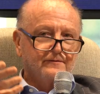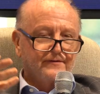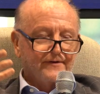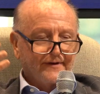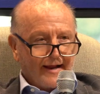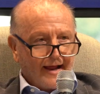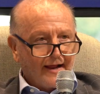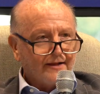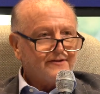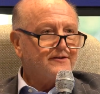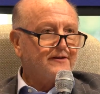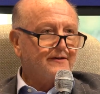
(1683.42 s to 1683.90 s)

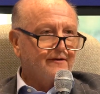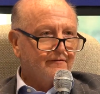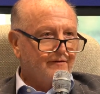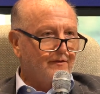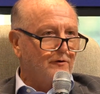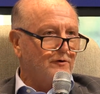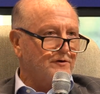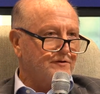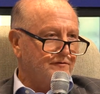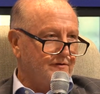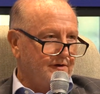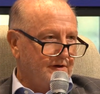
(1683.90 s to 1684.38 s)
financing of
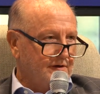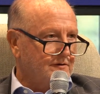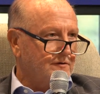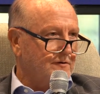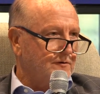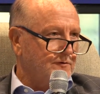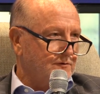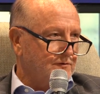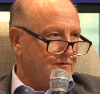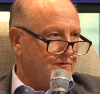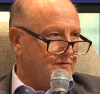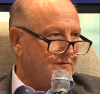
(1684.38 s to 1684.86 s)
those
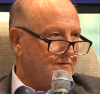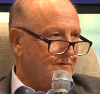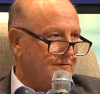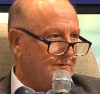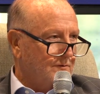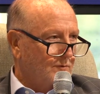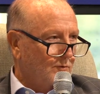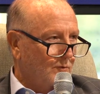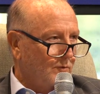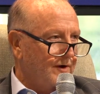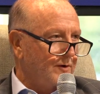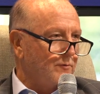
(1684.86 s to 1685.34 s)
vehicles,
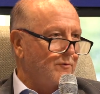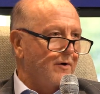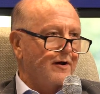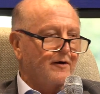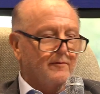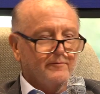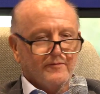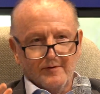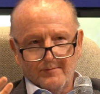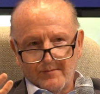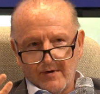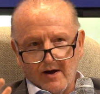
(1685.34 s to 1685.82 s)
we want
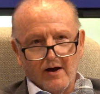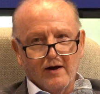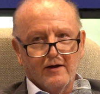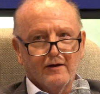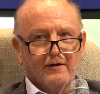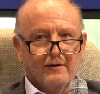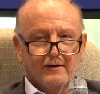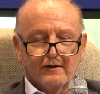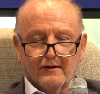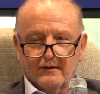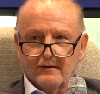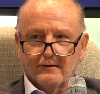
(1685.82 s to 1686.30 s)
to be
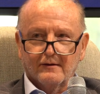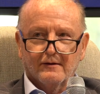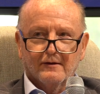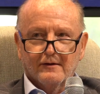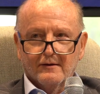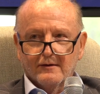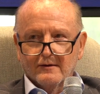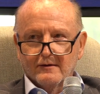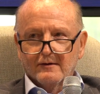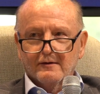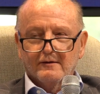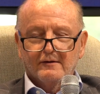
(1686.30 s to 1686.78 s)
buying,
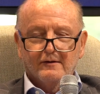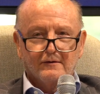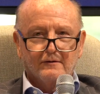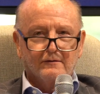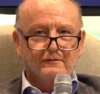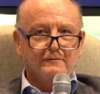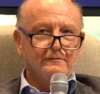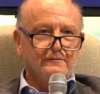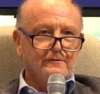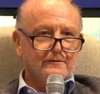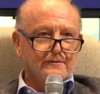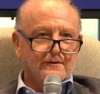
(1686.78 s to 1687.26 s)

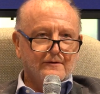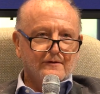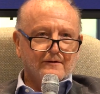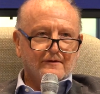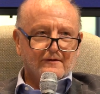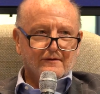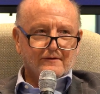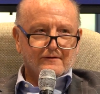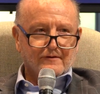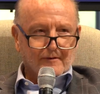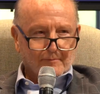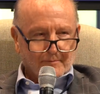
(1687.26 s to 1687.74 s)

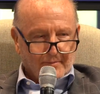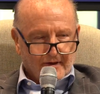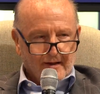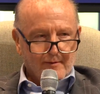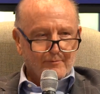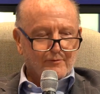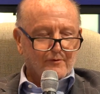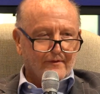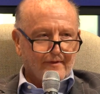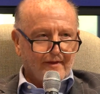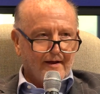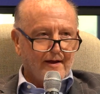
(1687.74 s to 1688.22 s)
the
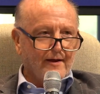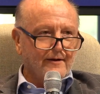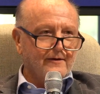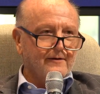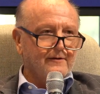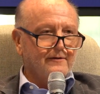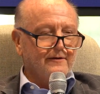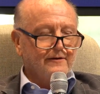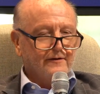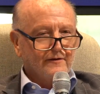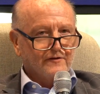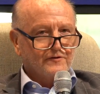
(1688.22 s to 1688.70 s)
paper that
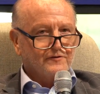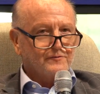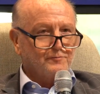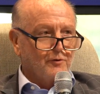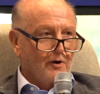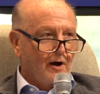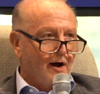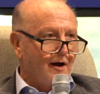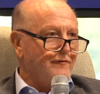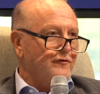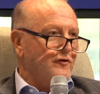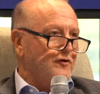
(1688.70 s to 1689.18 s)
is
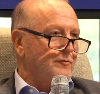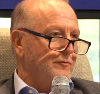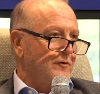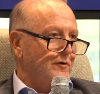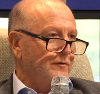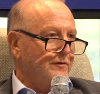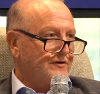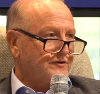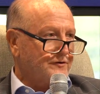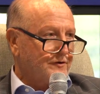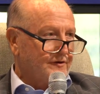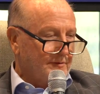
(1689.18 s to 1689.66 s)
profitable,
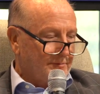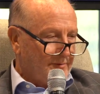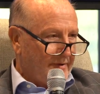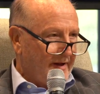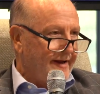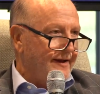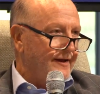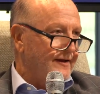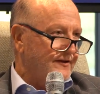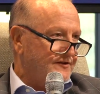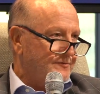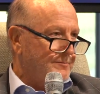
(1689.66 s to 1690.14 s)
that's going to
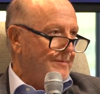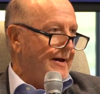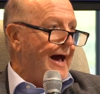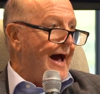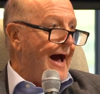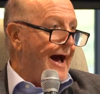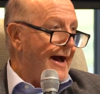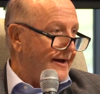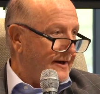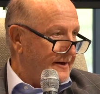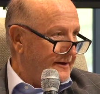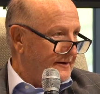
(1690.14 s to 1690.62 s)
pay us
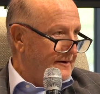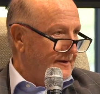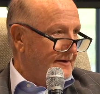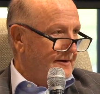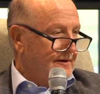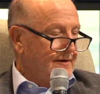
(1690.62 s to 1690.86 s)
back.